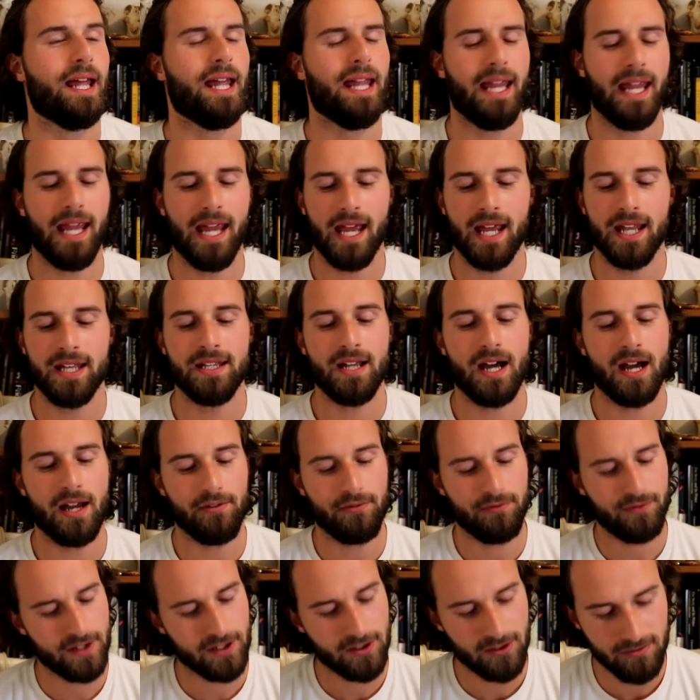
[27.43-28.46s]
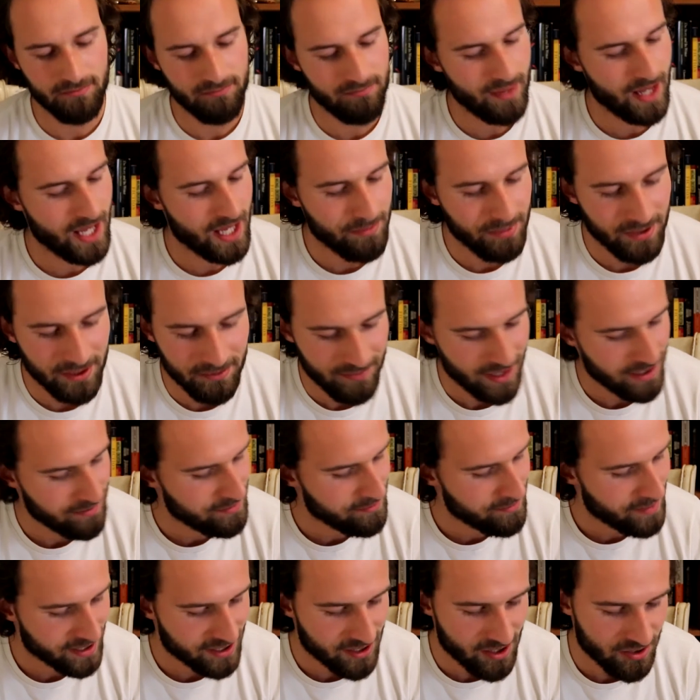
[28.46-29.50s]
And I figured maybe, maybe
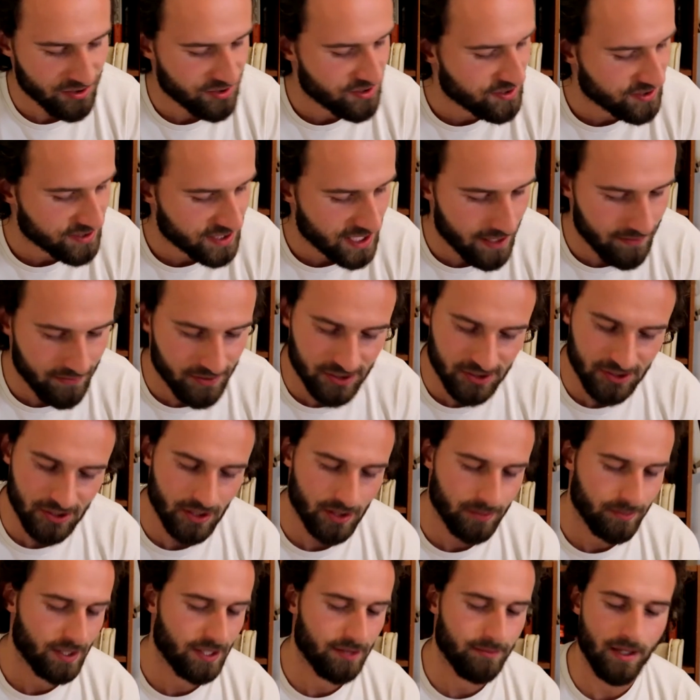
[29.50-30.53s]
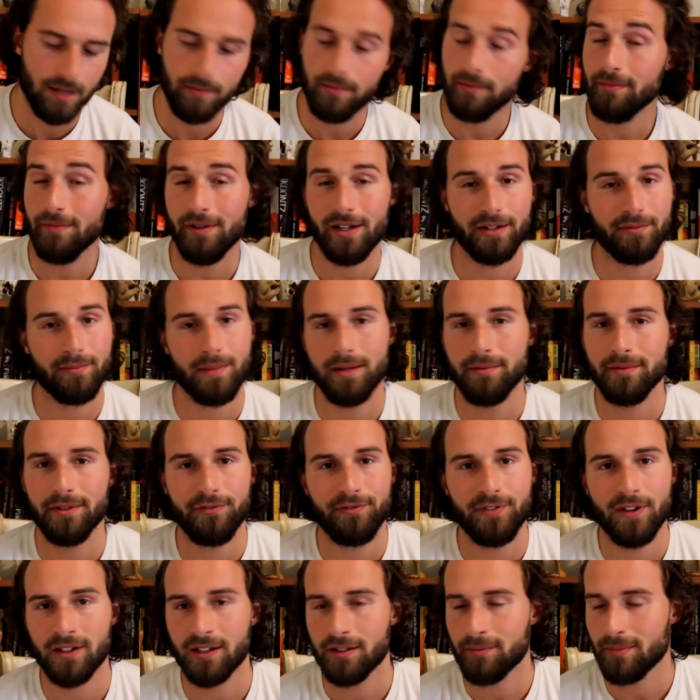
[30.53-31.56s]
my cousins gave it to me, maybe, my, maybe I
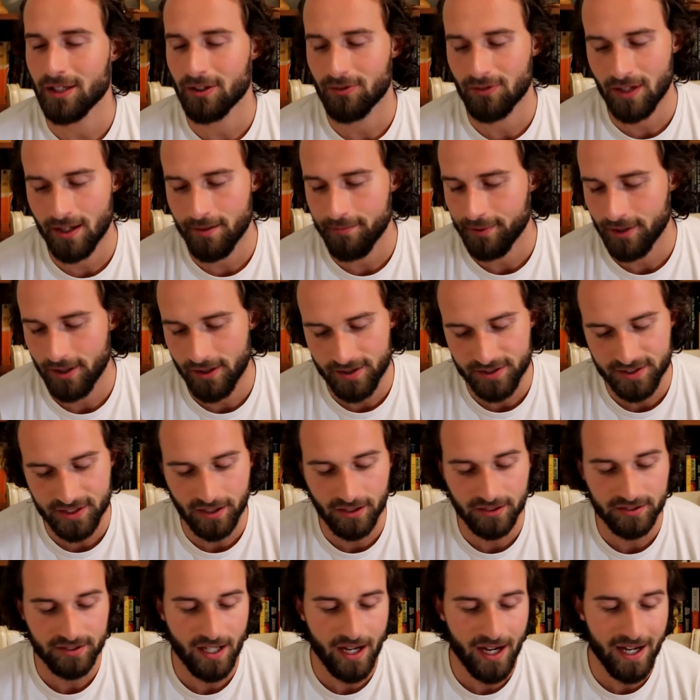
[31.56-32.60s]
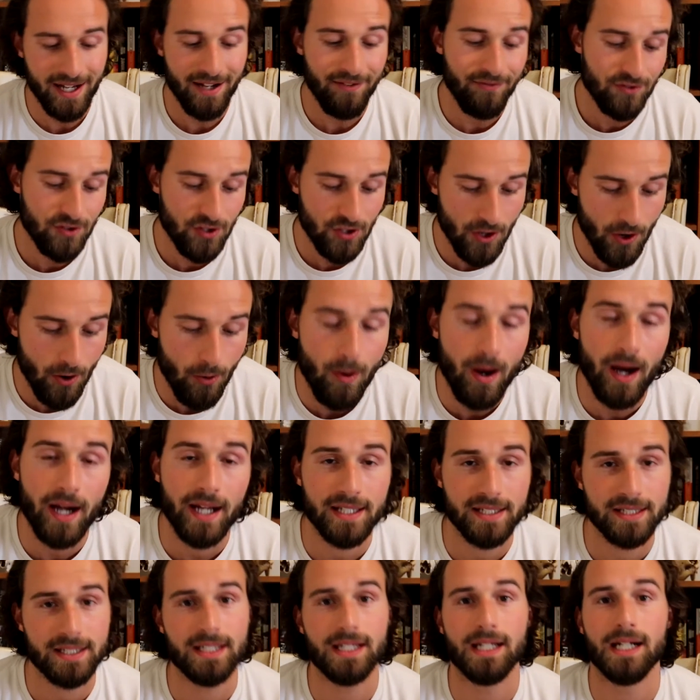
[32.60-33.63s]
found it at my grandparents' house. I have no
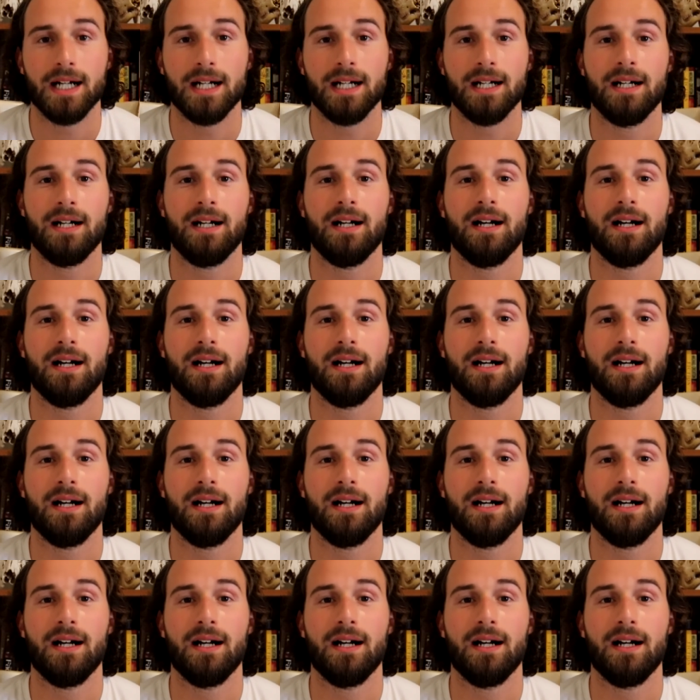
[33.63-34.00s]
idea.